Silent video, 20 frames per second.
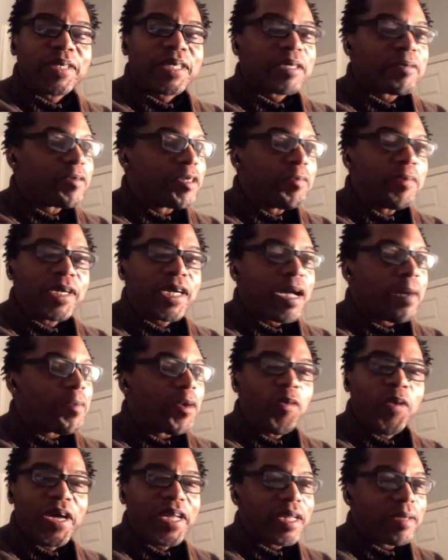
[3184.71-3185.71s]
you become
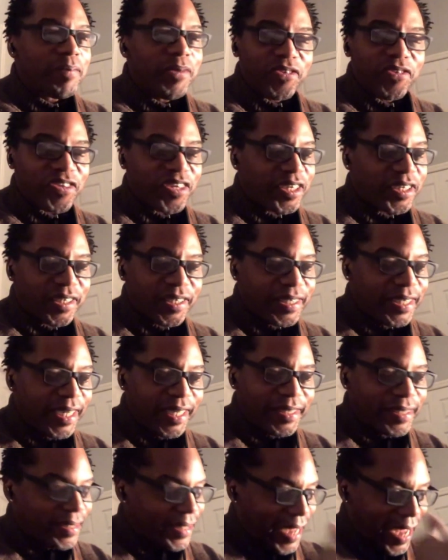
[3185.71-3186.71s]
a wedding musician
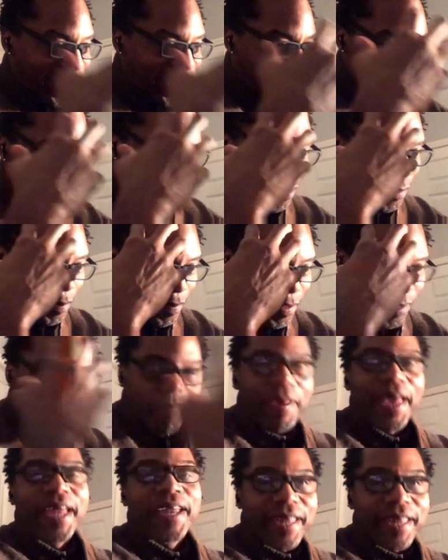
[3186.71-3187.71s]
and
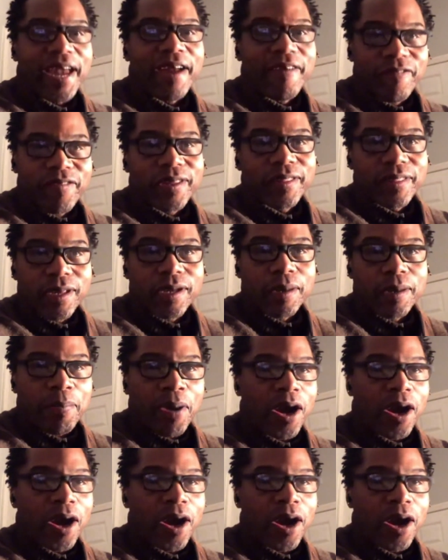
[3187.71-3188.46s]
you make everything